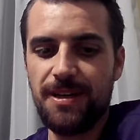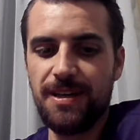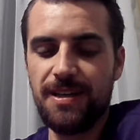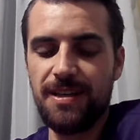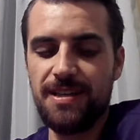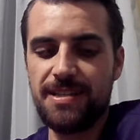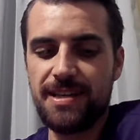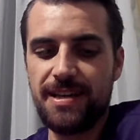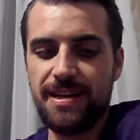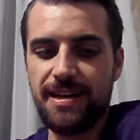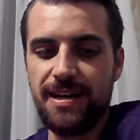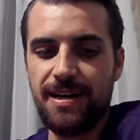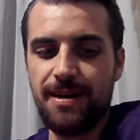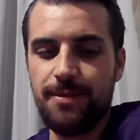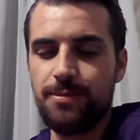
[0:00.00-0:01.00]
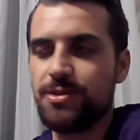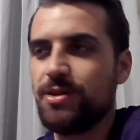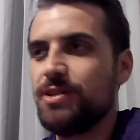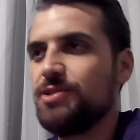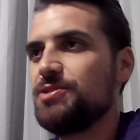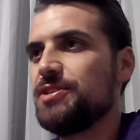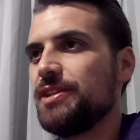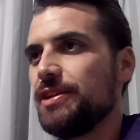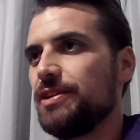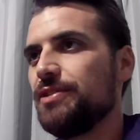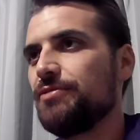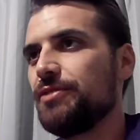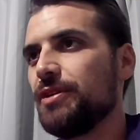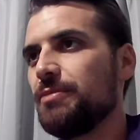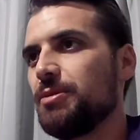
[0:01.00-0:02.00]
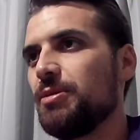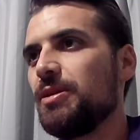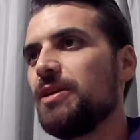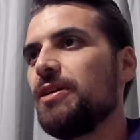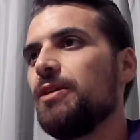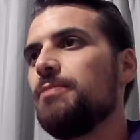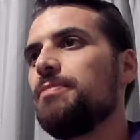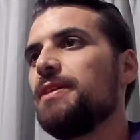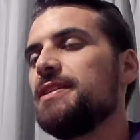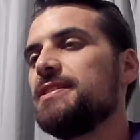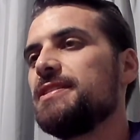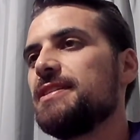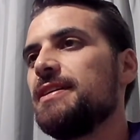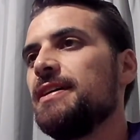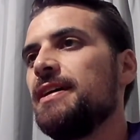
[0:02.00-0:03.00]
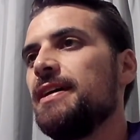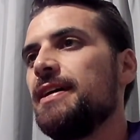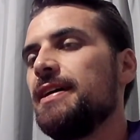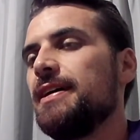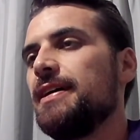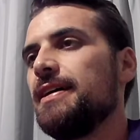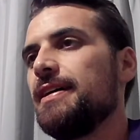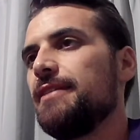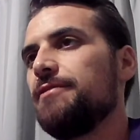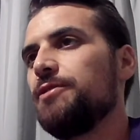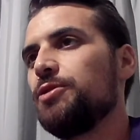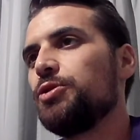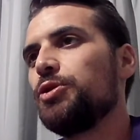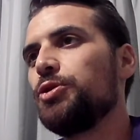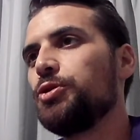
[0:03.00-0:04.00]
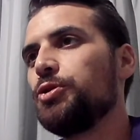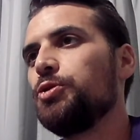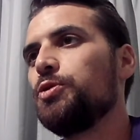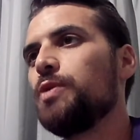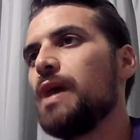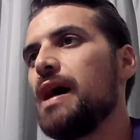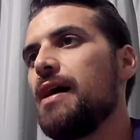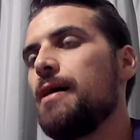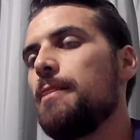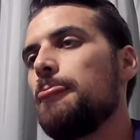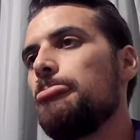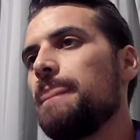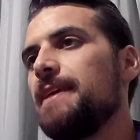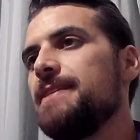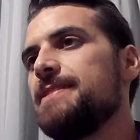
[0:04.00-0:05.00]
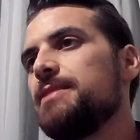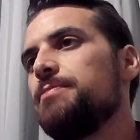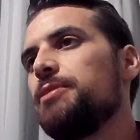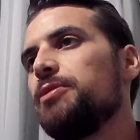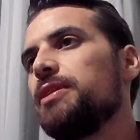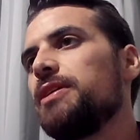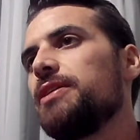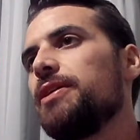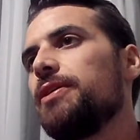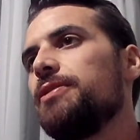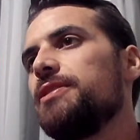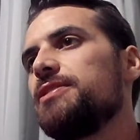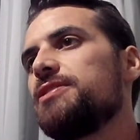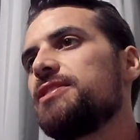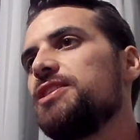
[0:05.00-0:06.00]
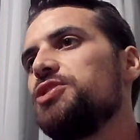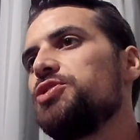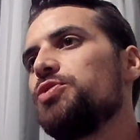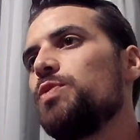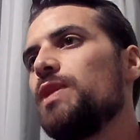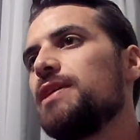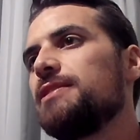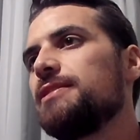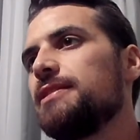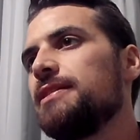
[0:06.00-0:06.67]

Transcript: there's a so in New Zealand you've got building code, but there's a if you Google NZ building code Schedule One